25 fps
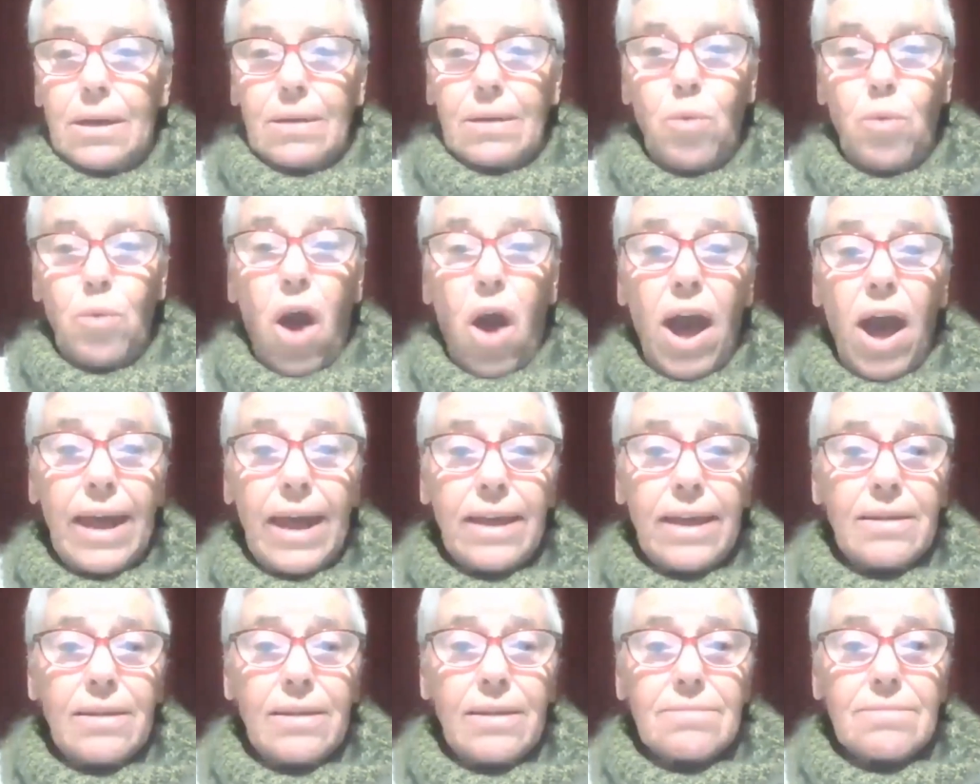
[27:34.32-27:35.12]

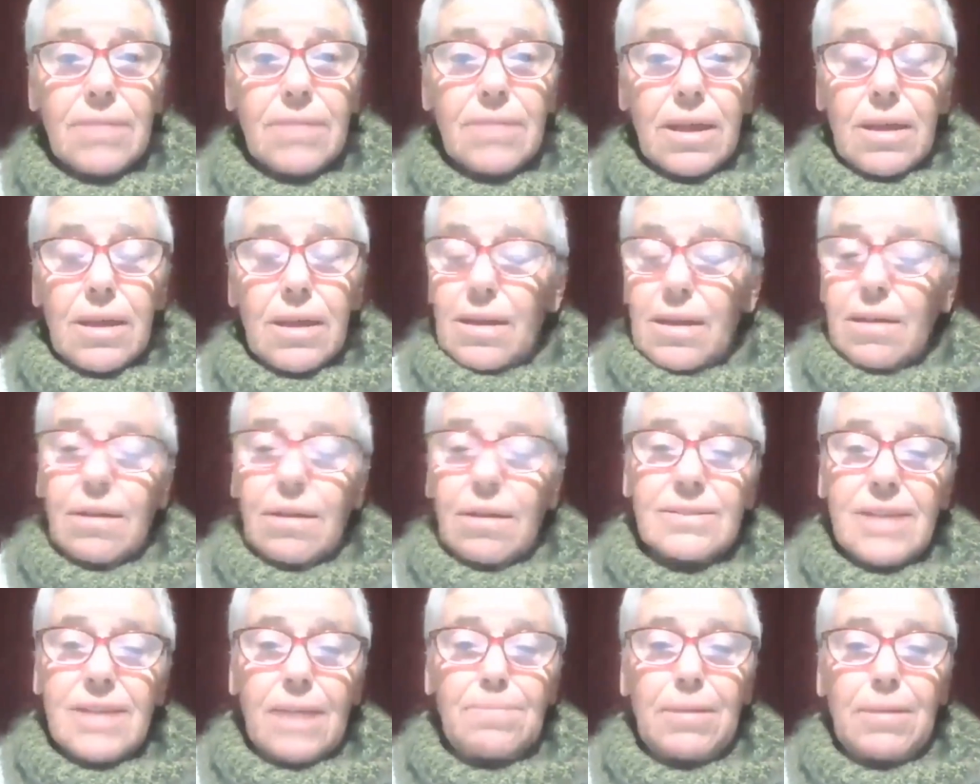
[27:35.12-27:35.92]
Why?
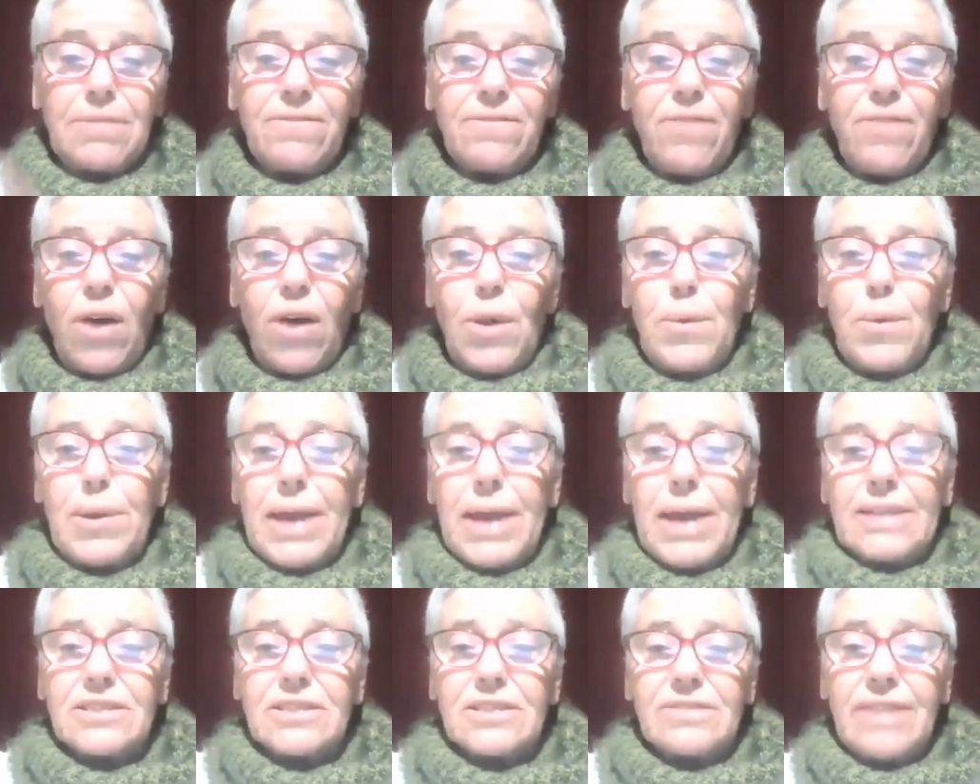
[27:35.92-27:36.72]
Because they'd been
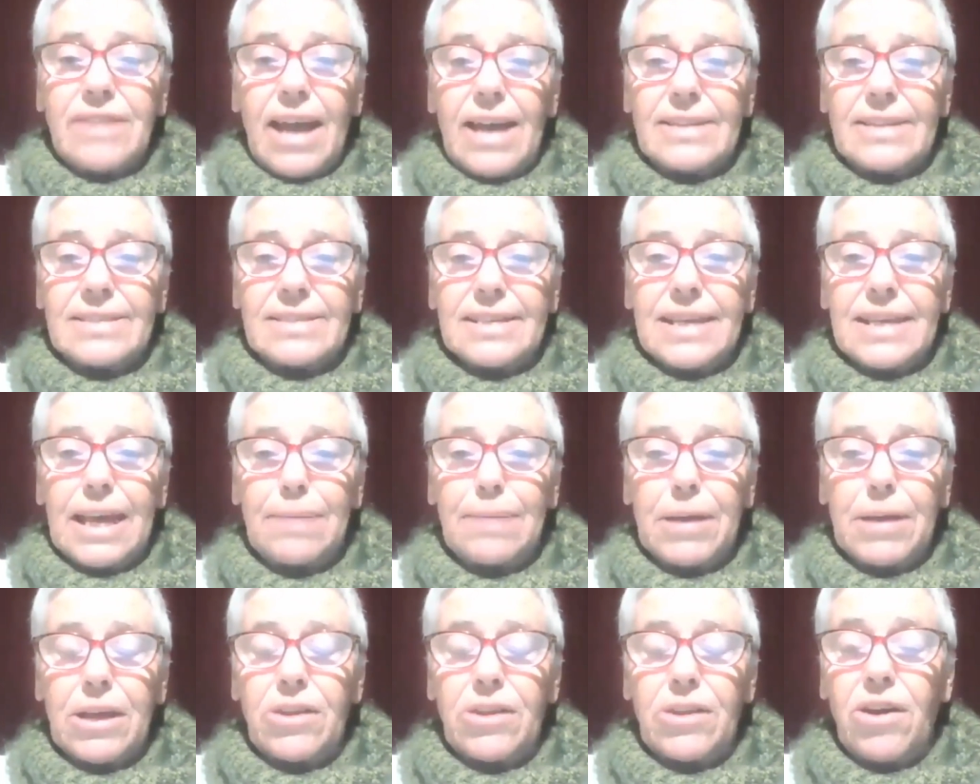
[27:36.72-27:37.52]
following us around and
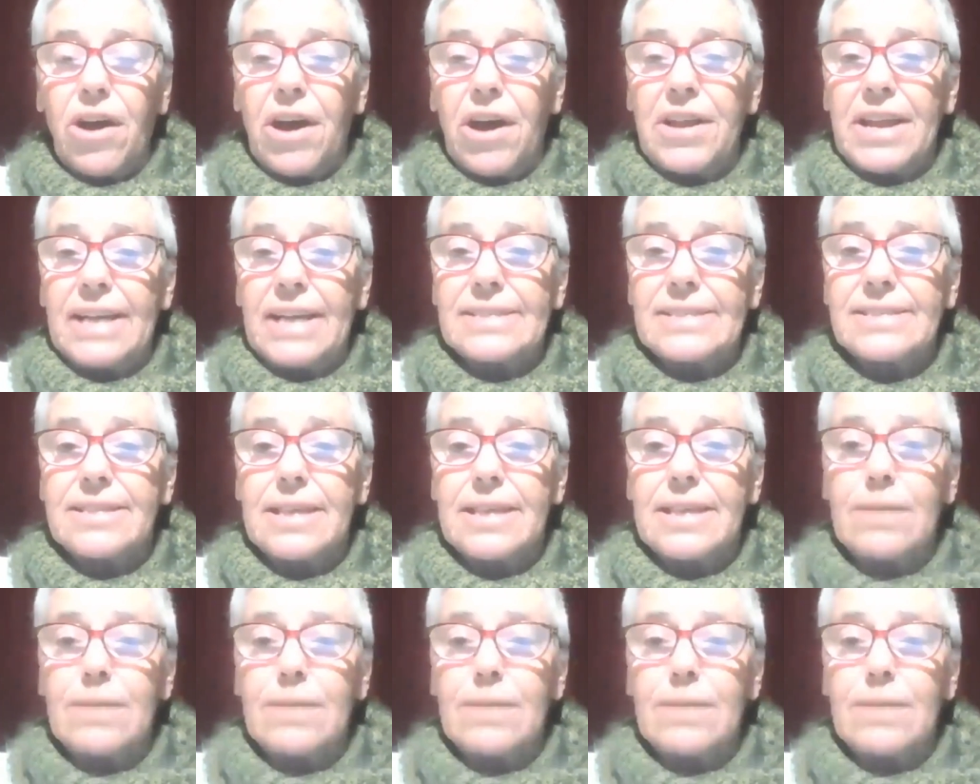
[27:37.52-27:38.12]
keeping an eye on us.